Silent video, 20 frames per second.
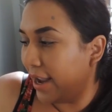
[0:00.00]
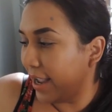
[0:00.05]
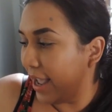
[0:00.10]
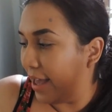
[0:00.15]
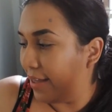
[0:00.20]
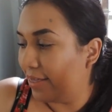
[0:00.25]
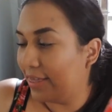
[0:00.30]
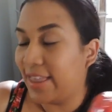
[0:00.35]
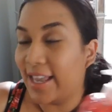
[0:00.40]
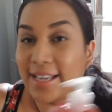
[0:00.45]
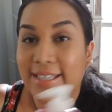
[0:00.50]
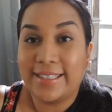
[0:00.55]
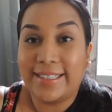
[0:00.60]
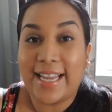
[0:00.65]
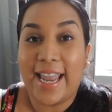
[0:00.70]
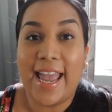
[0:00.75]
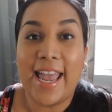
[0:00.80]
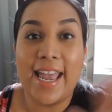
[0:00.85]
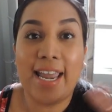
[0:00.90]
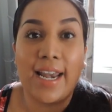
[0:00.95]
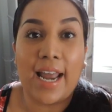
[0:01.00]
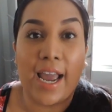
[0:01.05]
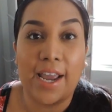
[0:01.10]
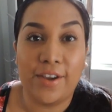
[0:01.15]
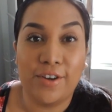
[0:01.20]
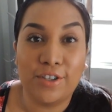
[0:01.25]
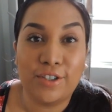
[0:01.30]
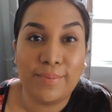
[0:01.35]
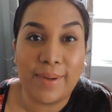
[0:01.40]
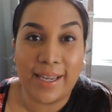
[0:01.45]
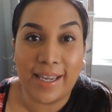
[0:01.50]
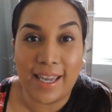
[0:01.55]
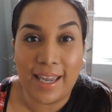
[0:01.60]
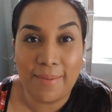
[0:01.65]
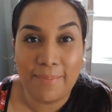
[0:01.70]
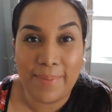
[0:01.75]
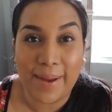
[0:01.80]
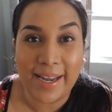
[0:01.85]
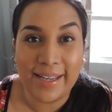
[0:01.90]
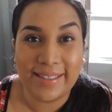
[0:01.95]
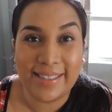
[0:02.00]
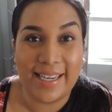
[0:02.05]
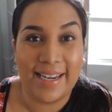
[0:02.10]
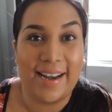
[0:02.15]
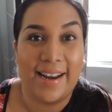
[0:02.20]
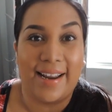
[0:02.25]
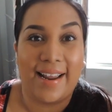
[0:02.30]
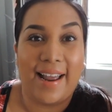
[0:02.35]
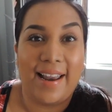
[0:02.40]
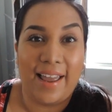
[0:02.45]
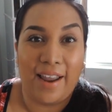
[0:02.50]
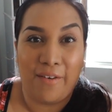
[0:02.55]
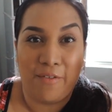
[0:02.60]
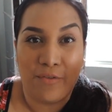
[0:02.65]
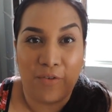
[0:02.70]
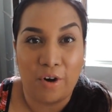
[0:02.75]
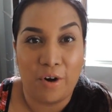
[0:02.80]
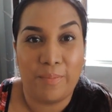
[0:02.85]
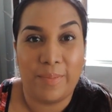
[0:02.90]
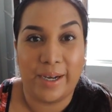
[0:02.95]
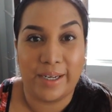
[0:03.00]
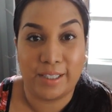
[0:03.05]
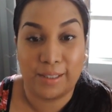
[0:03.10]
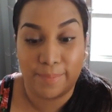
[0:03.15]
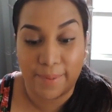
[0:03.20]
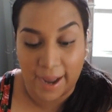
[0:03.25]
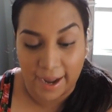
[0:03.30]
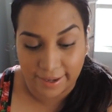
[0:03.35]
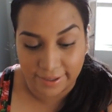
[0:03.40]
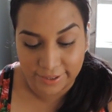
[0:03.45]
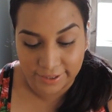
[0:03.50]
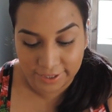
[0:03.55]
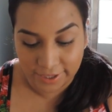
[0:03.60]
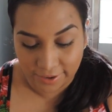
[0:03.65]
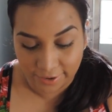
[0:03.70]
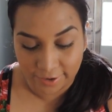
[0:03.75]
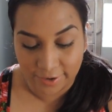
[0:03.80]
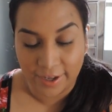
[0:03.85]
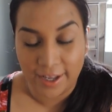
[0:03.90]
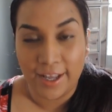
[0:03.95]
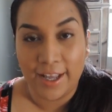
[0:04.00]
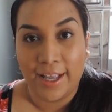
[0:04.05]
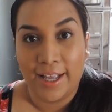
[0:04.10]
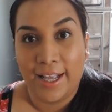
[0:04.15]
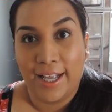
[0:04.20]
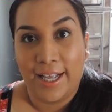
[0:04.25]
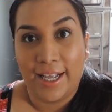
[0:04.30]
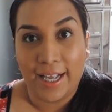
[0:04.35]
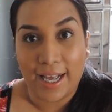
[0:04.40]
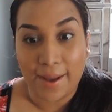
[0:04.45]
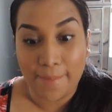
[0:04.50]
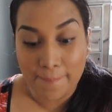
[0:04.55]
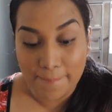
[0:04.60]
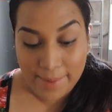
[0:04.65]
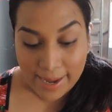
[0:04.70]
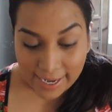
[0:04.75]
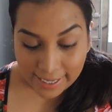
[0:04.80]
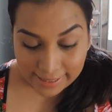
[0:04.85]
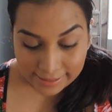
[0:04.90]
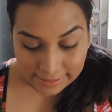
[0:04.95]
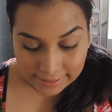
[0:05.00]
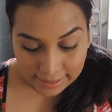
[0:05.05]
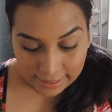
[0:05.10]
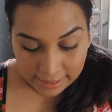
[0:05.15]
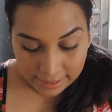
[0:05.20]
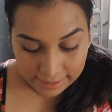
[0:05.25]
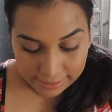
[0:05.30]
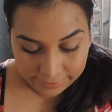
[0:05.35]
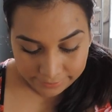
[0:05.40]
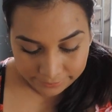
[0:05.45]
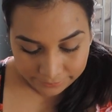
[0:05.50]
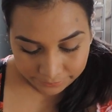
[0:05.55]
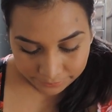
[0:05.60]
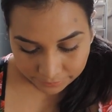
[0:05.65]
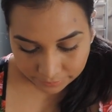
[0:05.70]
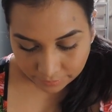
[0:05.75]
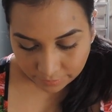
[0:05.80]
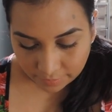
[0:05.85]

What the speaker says: I got this and I used my ebates and I got like $4 back. So amazing.